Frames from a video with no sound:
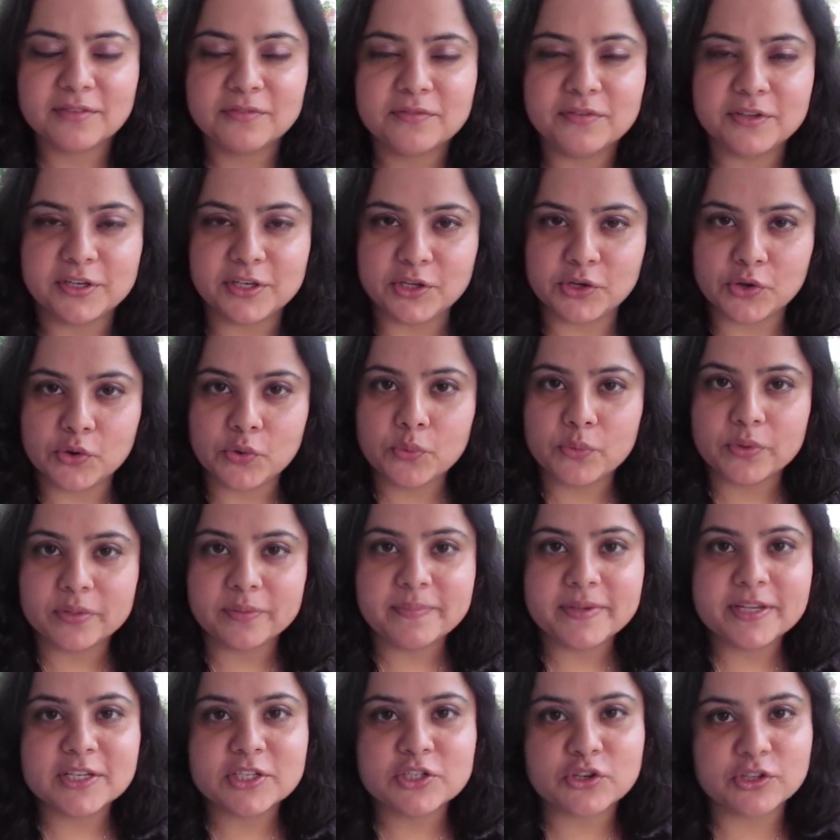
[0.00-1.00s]
video with
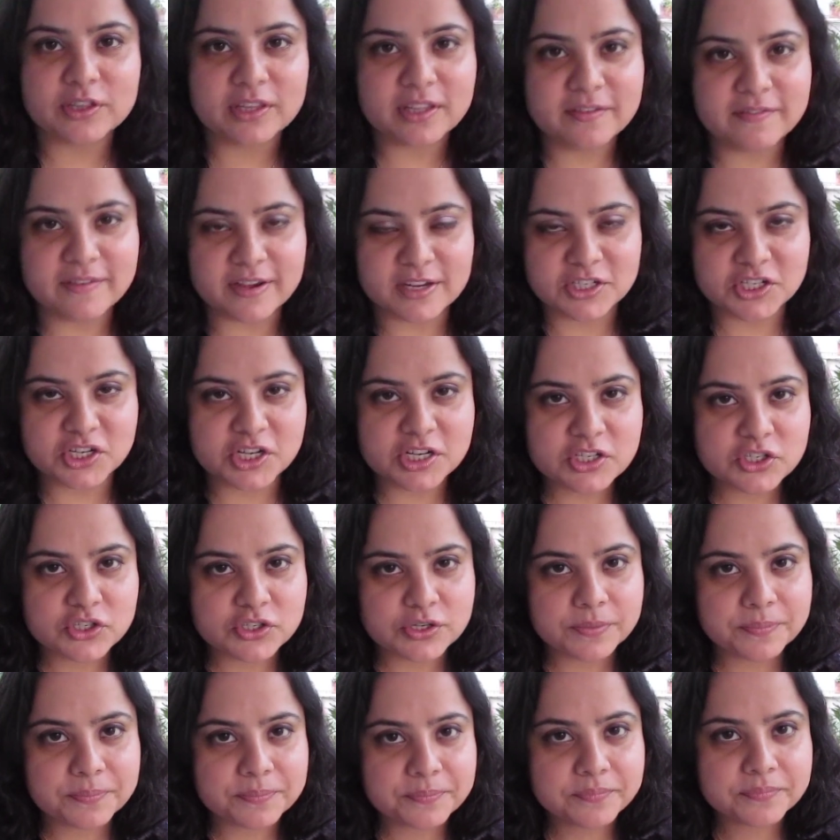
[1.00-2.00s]
me, Shruti Vashist.